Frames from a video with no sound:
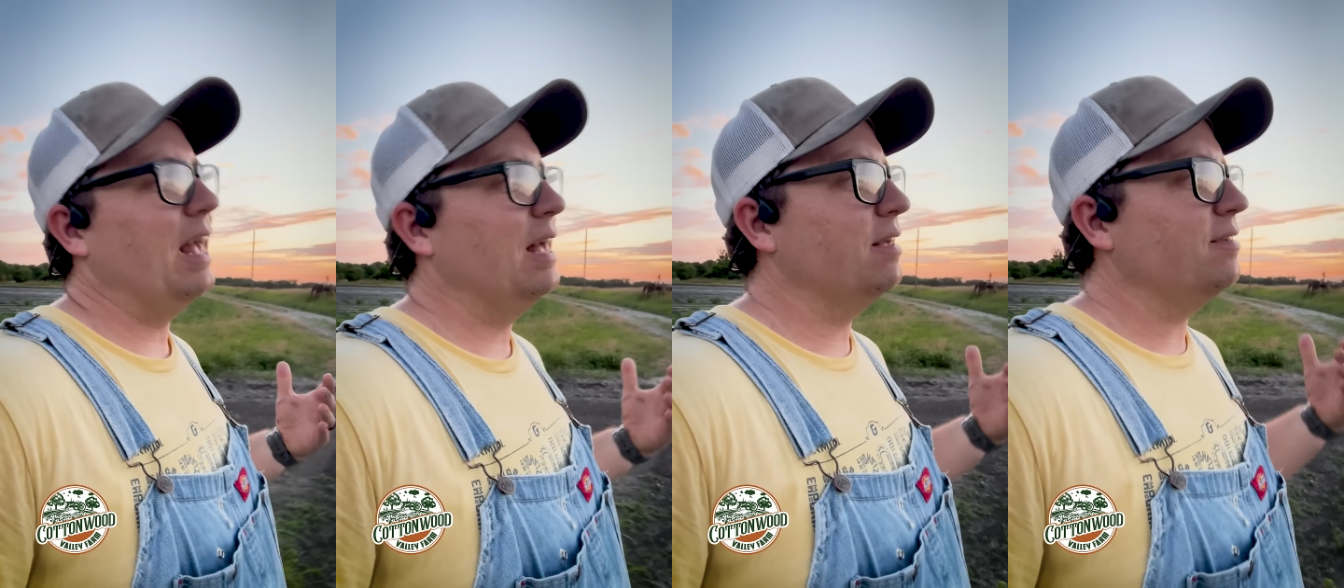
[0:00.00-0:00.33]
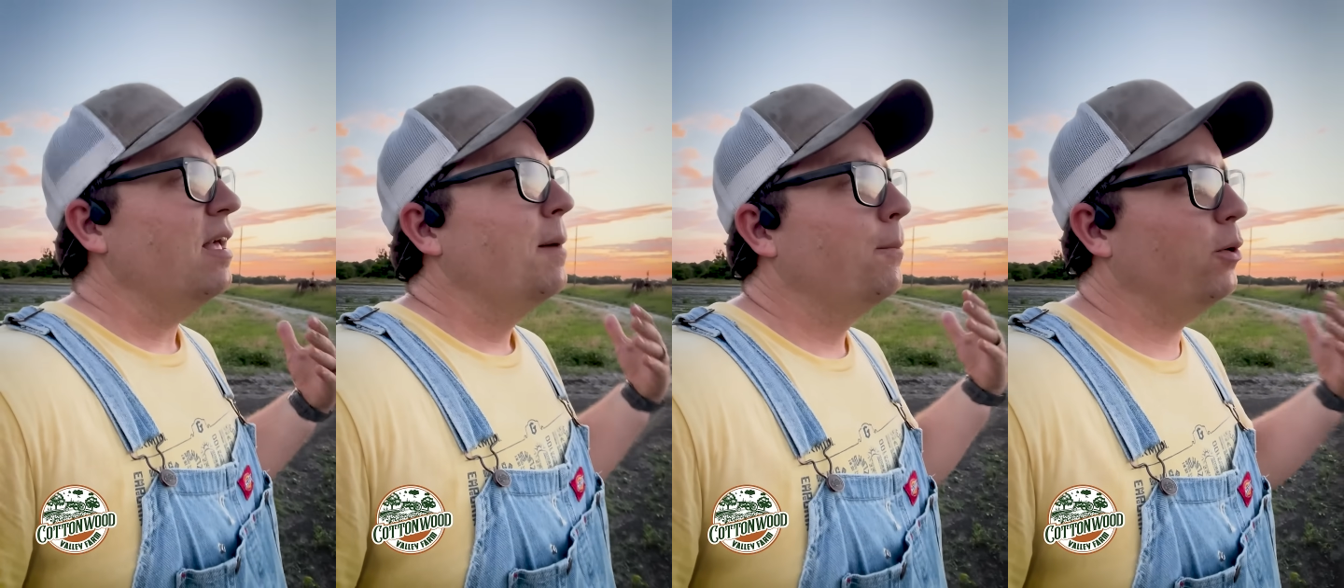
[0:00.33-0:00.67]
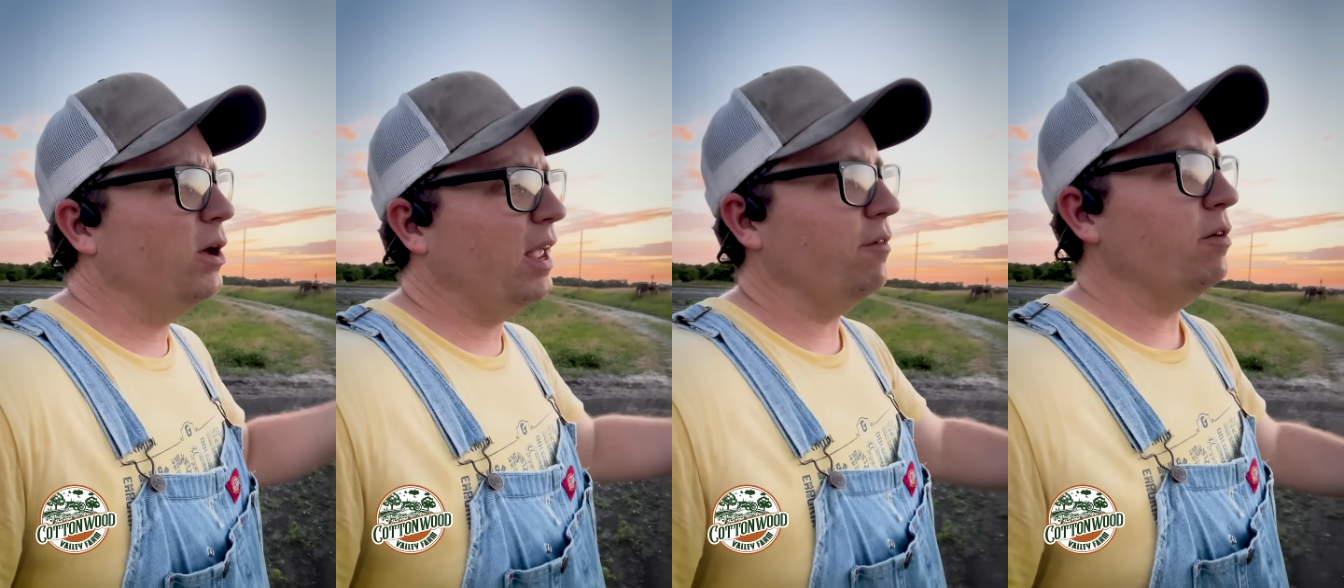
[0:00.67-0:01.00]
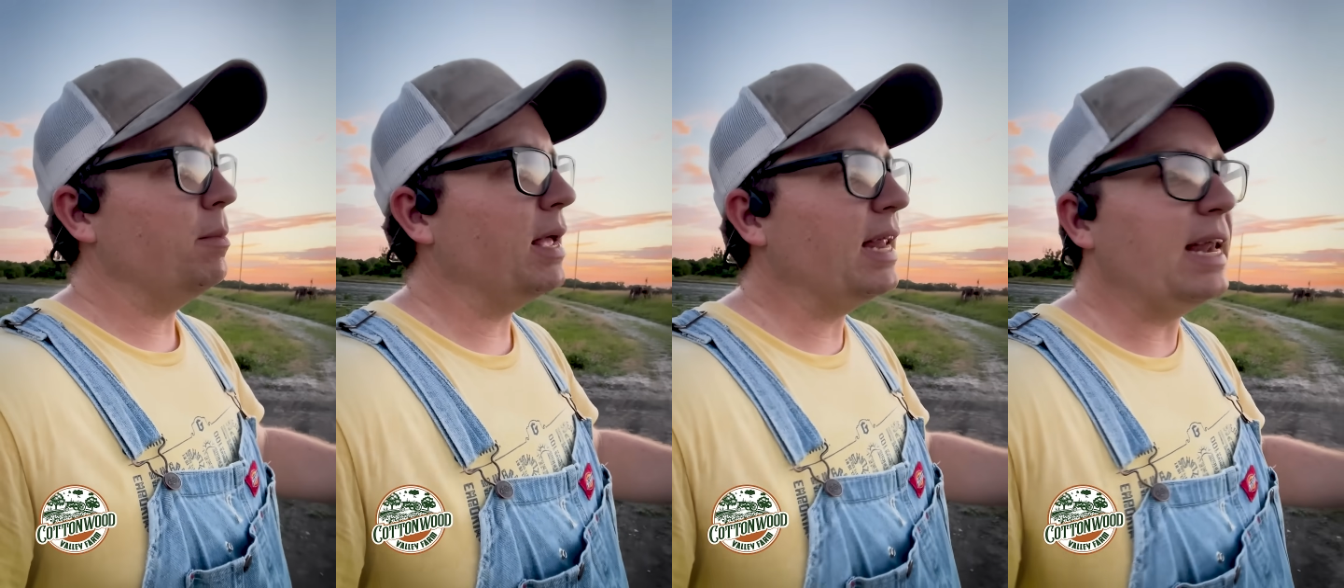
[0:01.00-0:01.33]
is giving
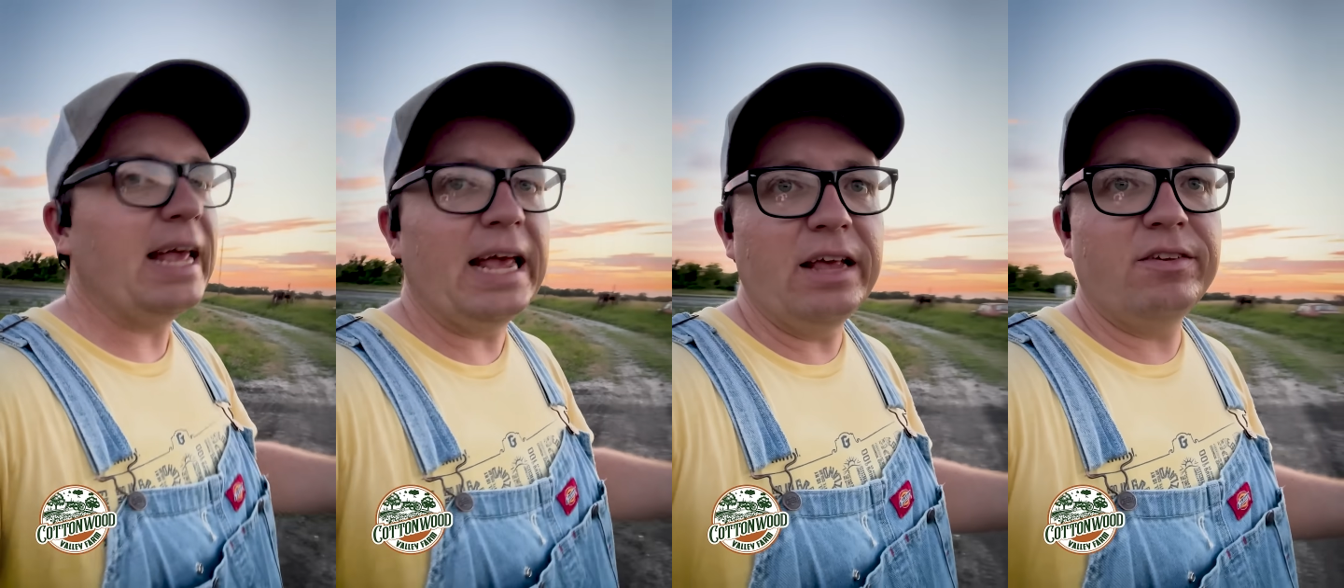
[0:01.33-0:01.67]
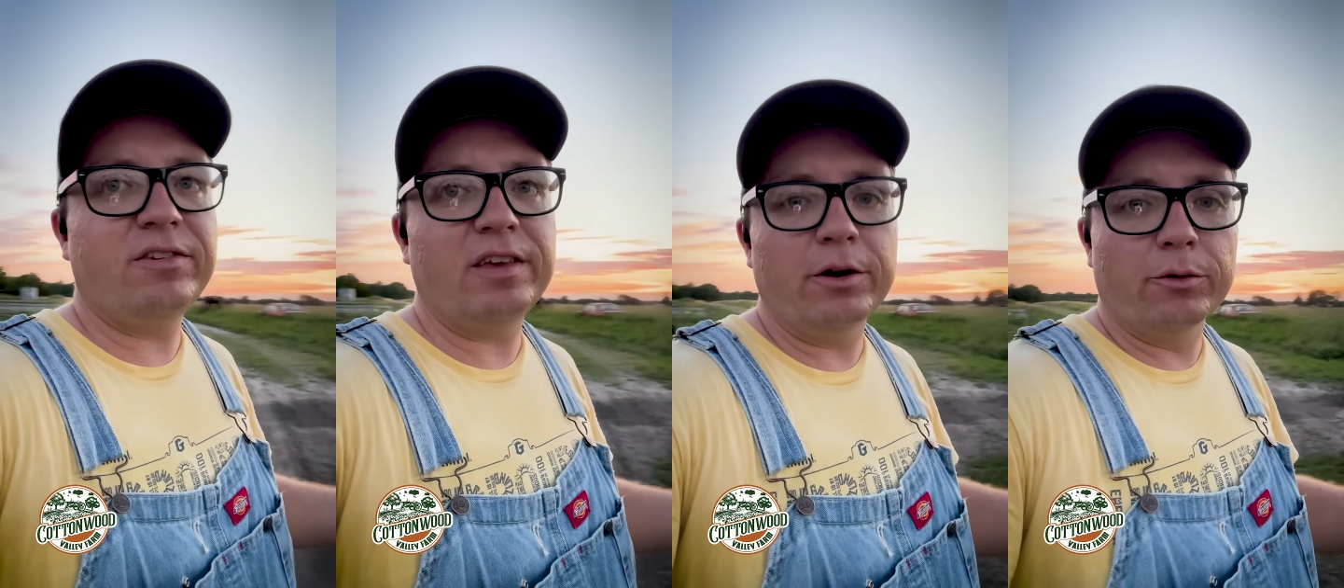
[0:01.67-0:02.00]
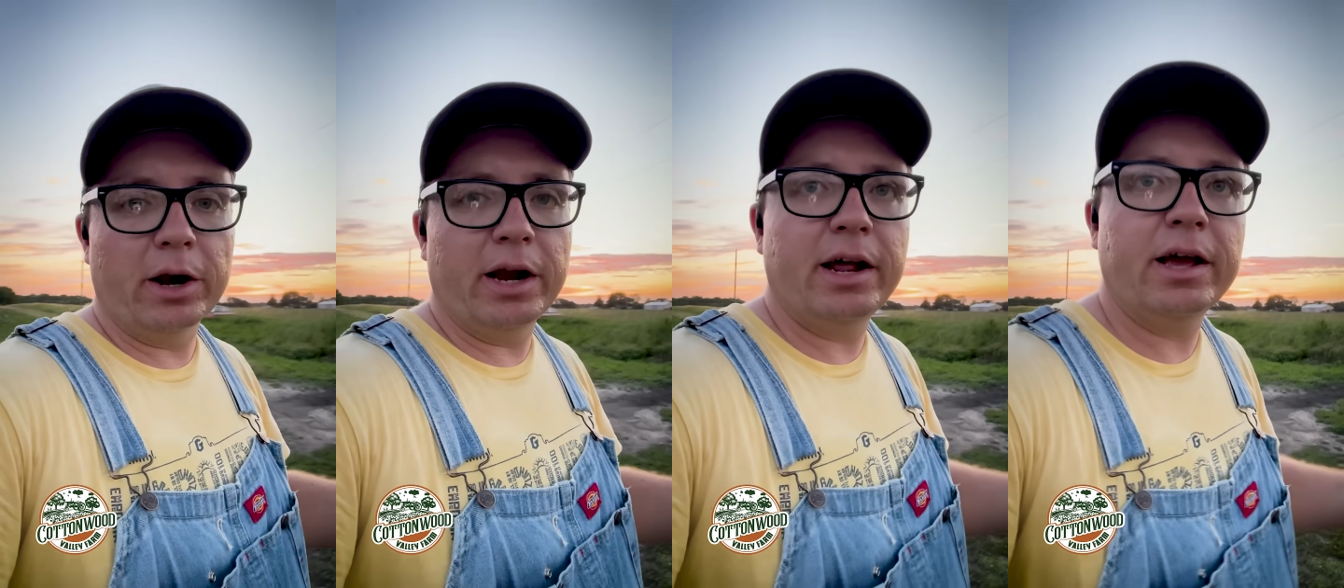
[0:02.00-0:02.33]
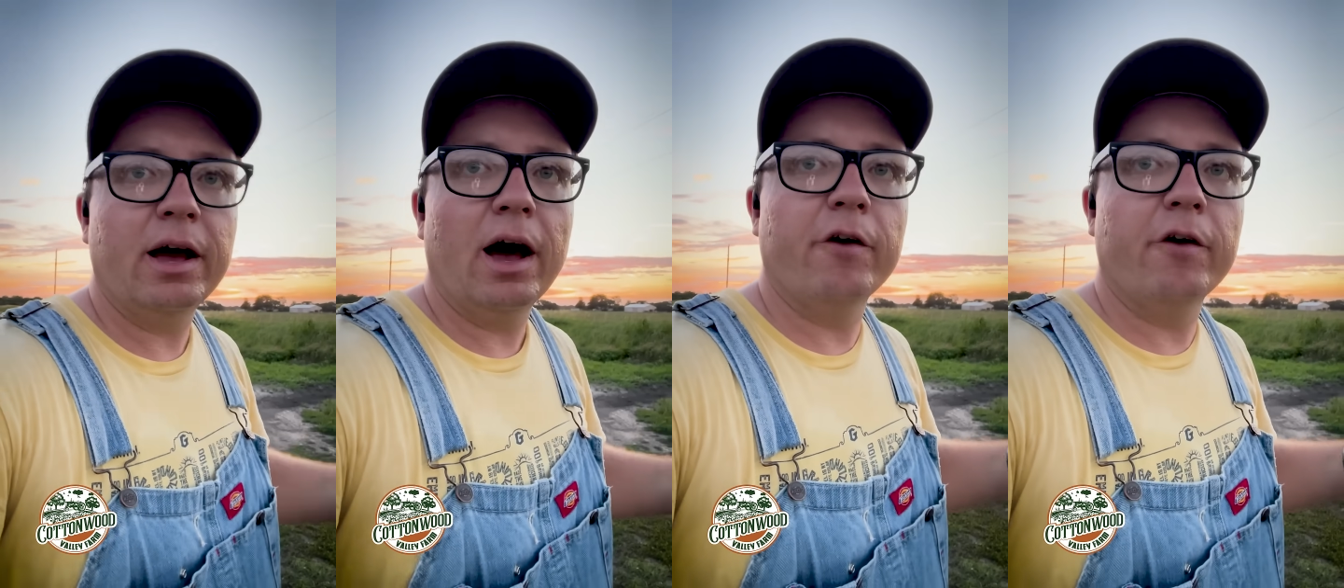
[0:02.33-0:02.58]
me an EC reading